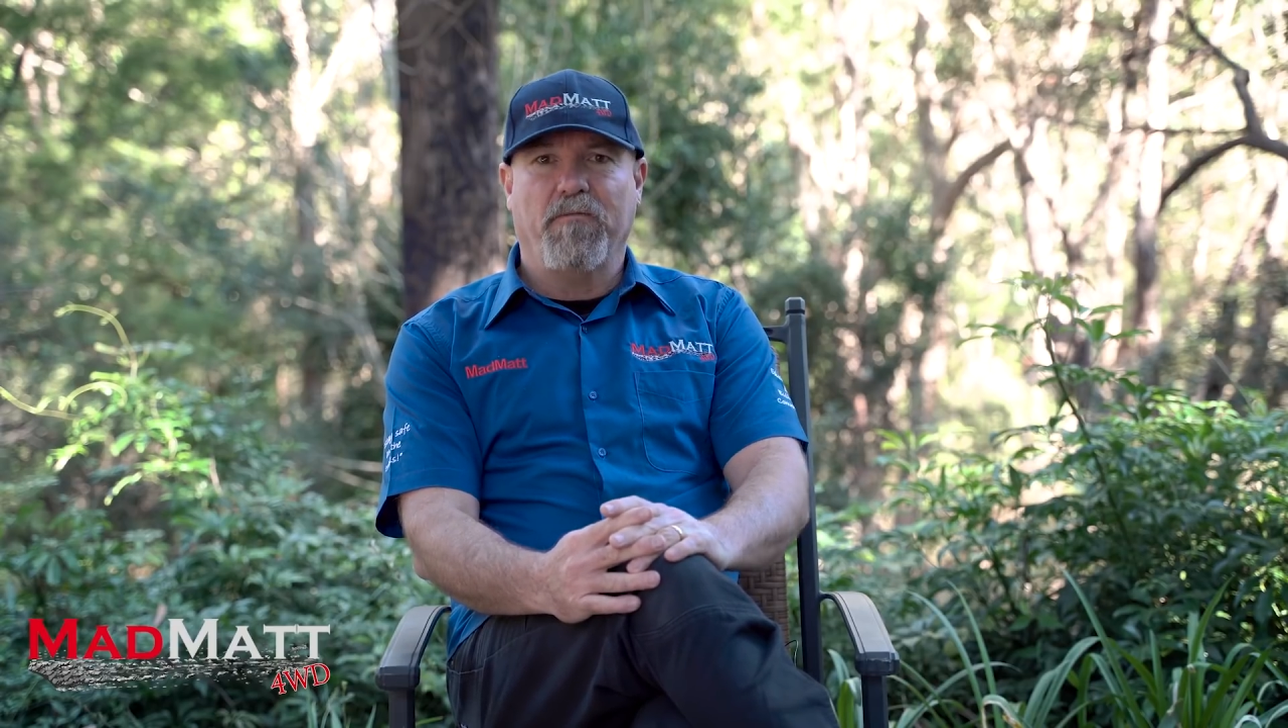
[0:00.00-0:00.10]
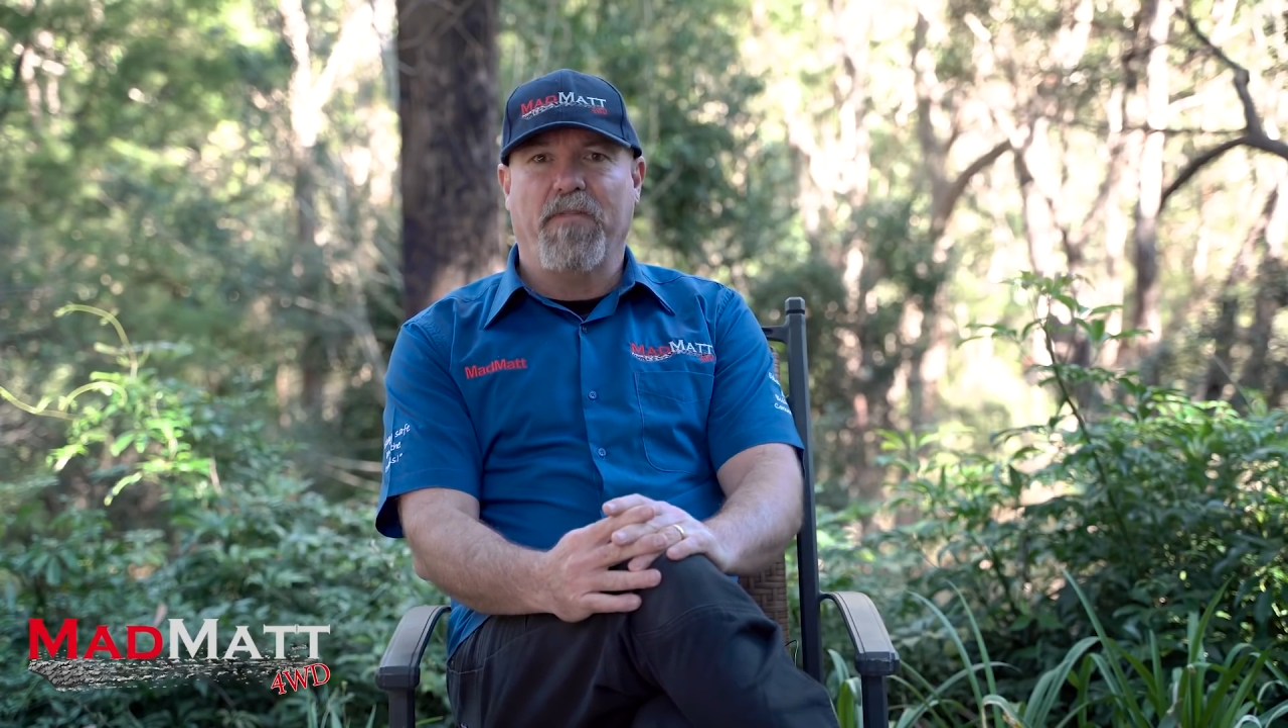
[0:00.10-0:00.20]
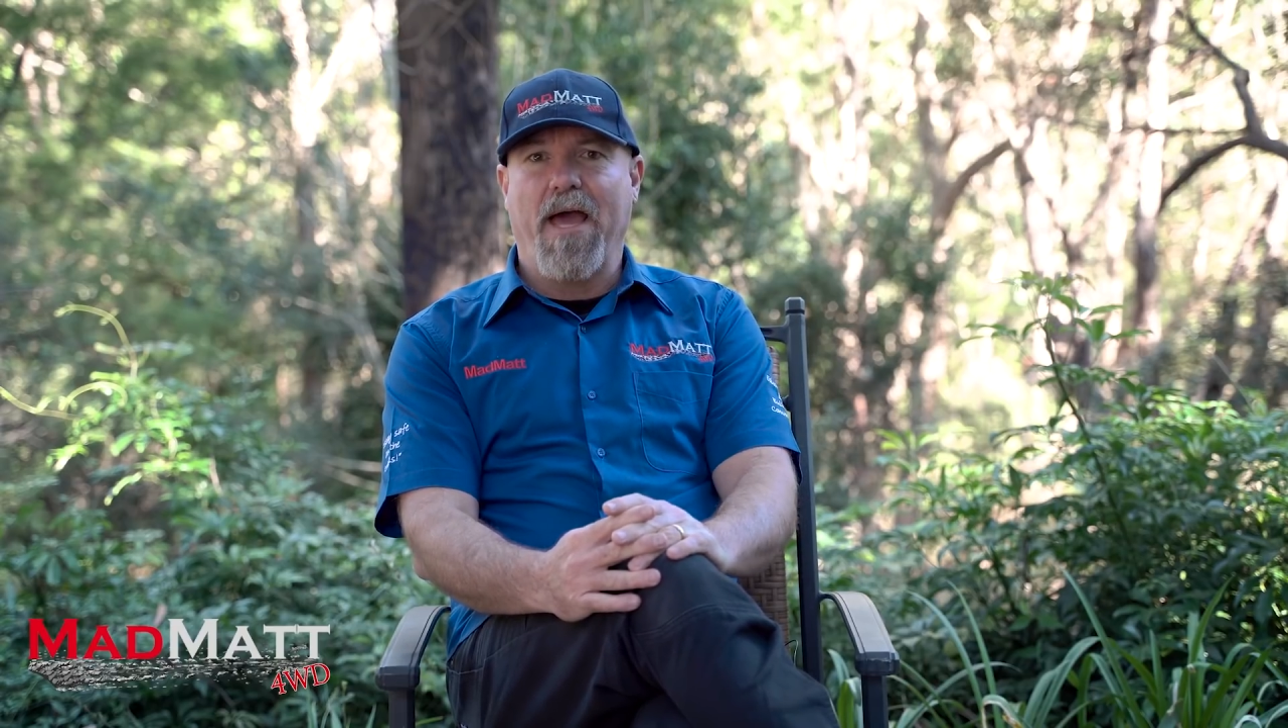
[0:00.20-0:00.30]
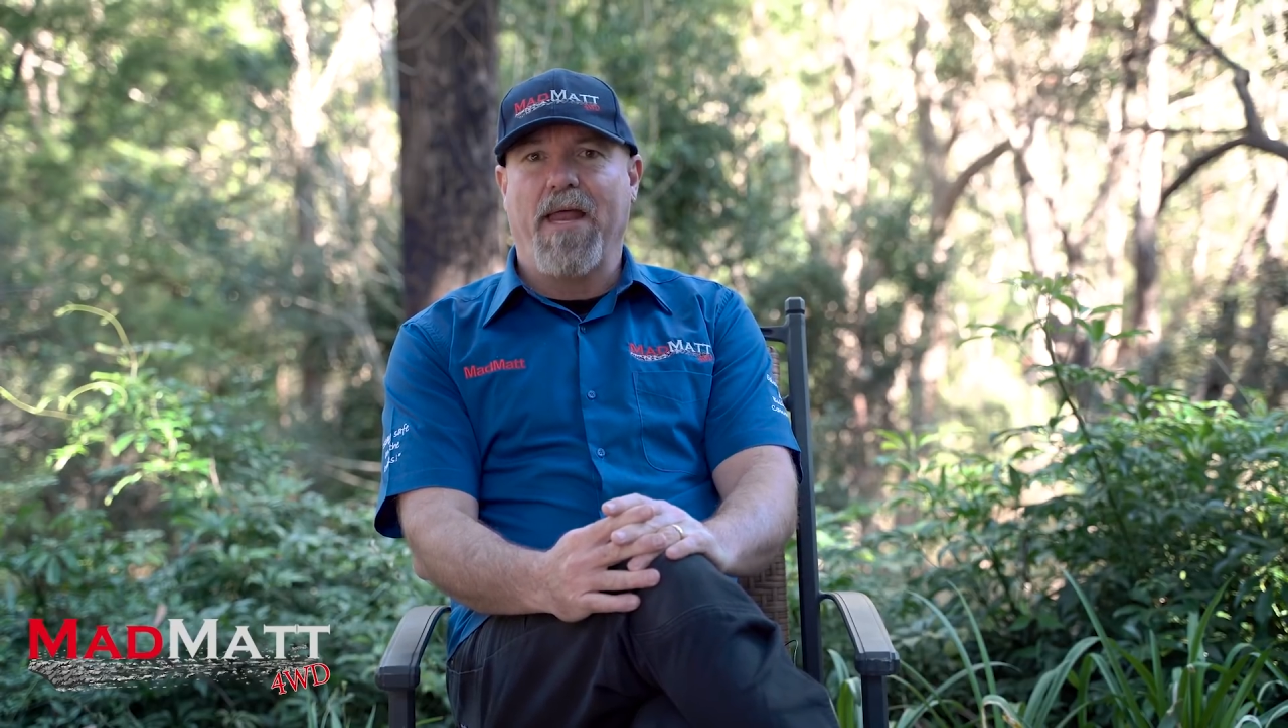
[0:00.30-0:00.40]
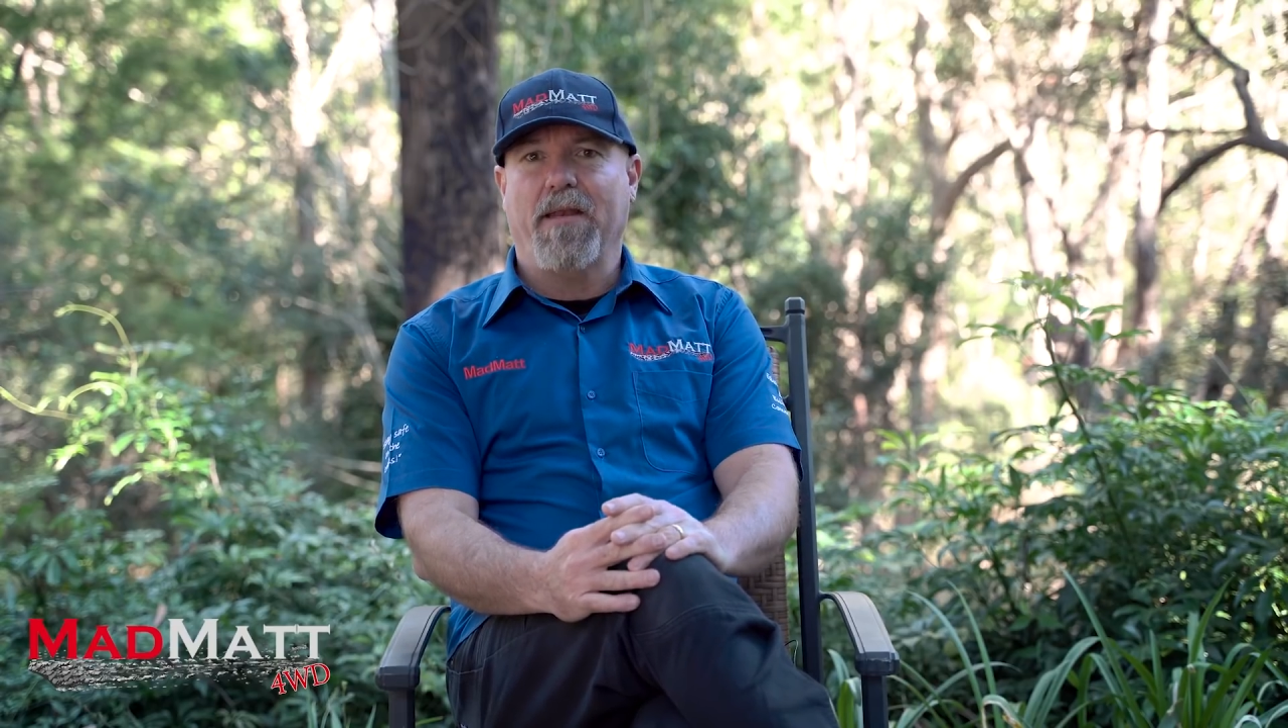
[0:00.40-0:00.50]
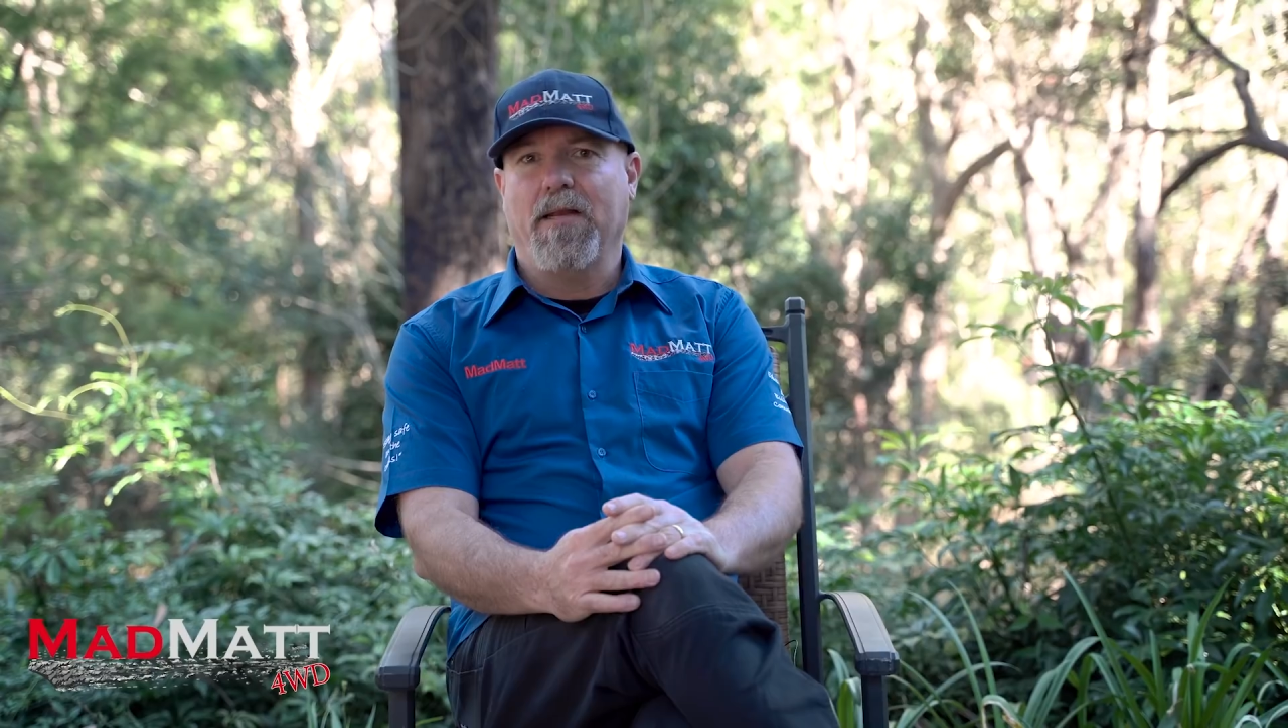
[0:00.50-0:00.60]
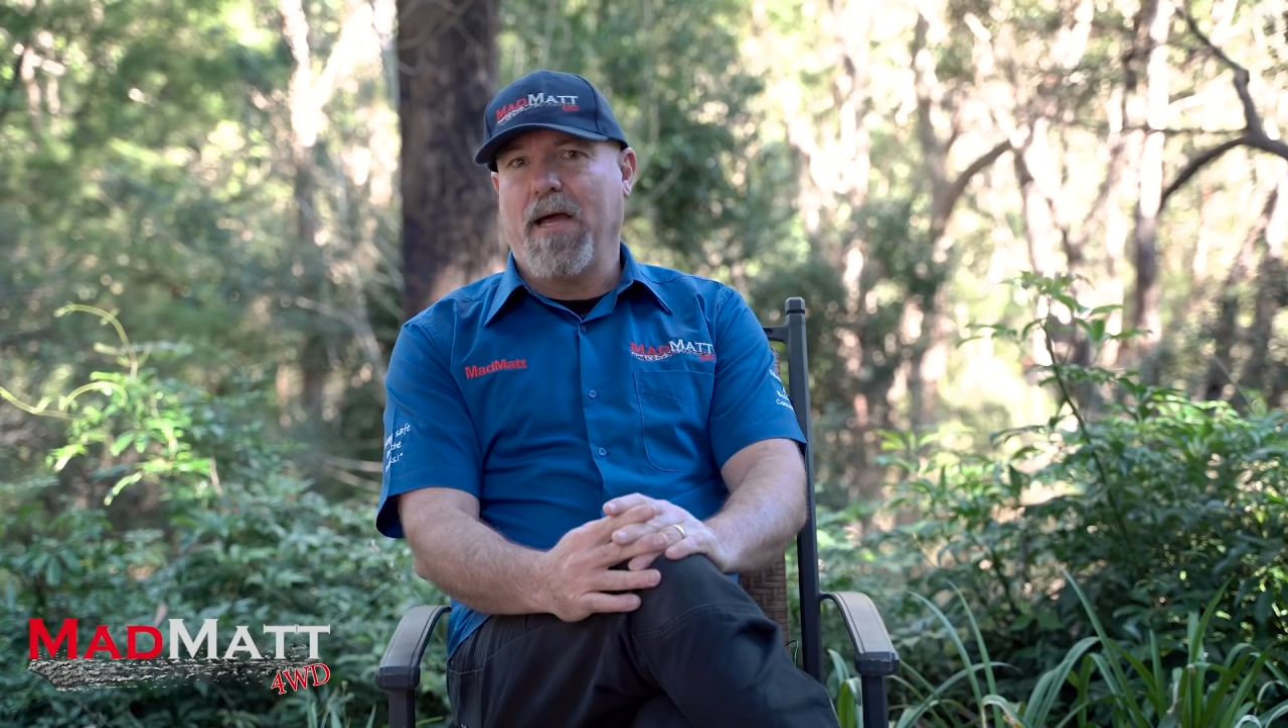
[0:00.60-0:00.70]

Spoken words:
of that,